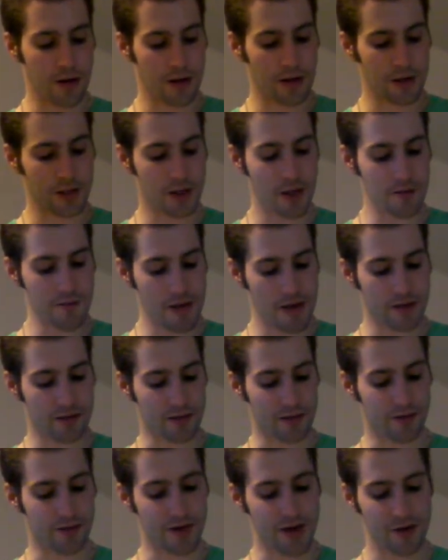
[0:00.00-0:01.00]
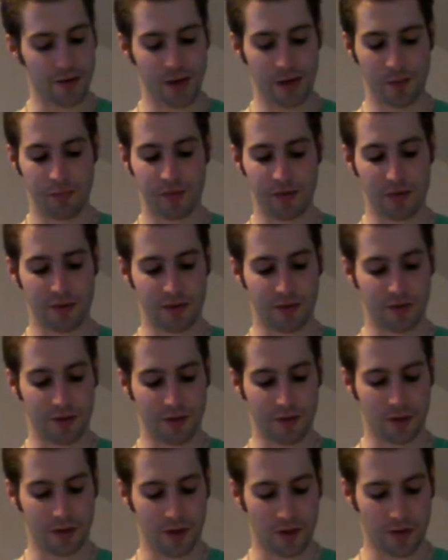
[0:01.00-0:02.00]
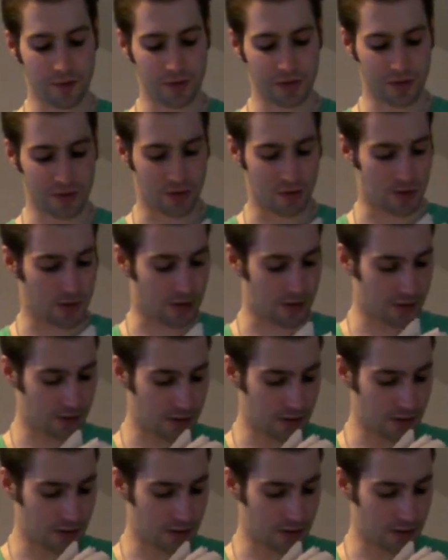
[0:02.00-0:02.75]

"She makes a very beautiful corpse, sir.